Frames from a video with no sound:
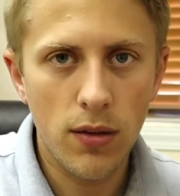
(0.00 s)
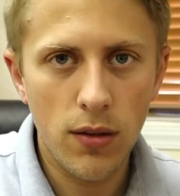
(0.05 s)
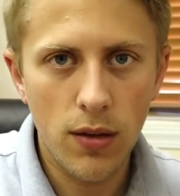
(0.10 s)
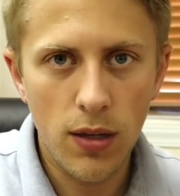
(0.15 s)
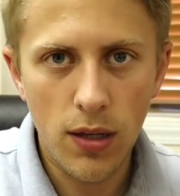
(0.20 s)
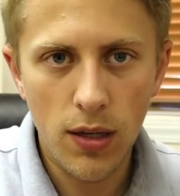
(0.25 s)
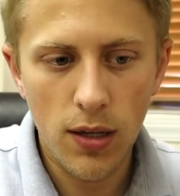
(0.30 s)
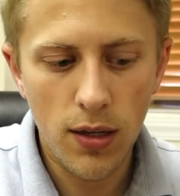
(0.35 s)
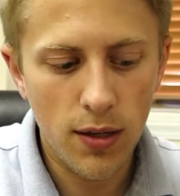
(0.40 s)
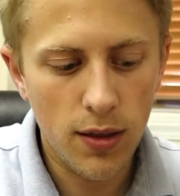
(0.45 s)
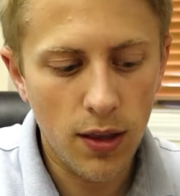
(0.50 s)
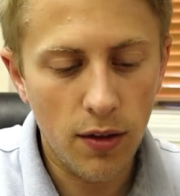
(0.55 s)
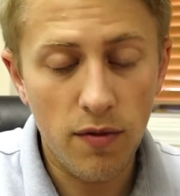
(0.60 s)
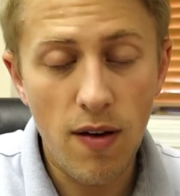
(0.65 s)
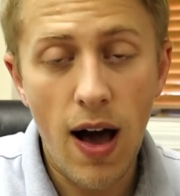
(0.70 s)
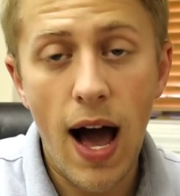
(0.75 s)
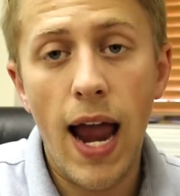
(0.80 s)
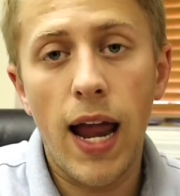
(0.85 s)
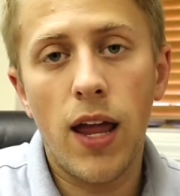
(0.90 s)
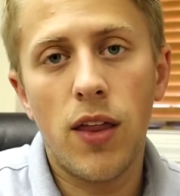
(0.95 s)
the
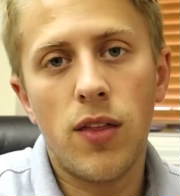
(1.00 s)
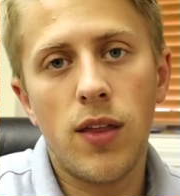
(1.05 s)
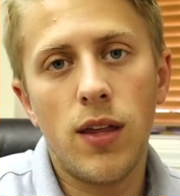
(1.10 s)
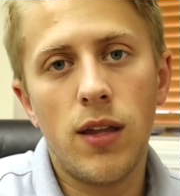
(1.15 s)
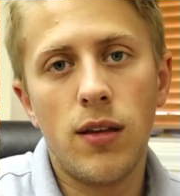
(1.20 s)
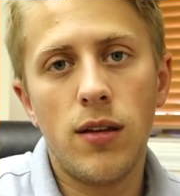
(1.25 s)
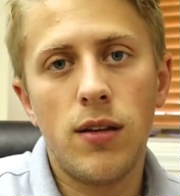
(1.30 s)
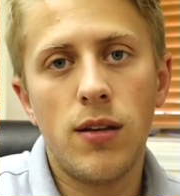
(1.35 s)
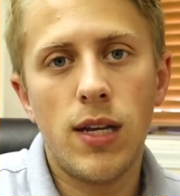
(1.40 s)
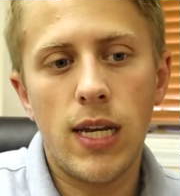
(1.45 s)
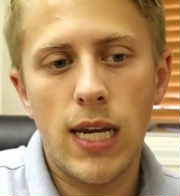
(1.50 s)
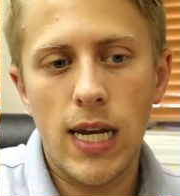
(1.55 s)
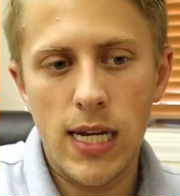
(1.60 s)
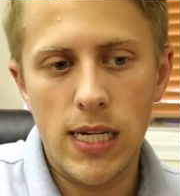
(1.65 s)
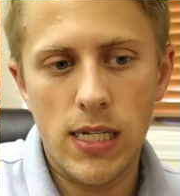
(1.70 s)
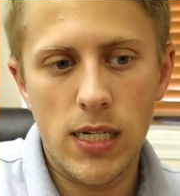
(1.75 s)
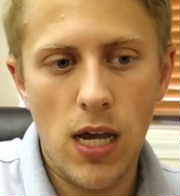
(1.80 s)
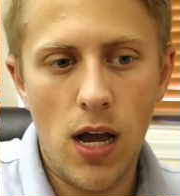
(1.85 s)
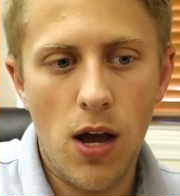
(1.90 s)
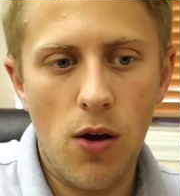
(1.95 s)
Leviathan
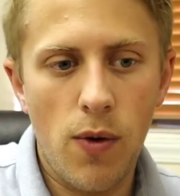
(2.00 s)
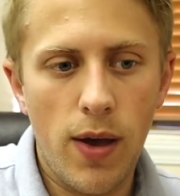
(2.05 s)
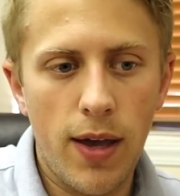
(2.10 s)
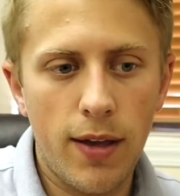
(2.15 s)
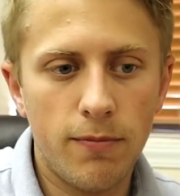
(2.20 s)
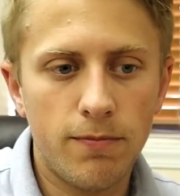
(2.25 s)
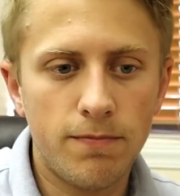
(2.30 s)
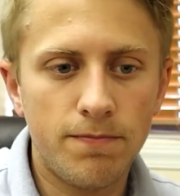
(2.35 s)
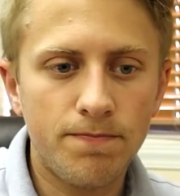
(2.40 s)
as Yahweh.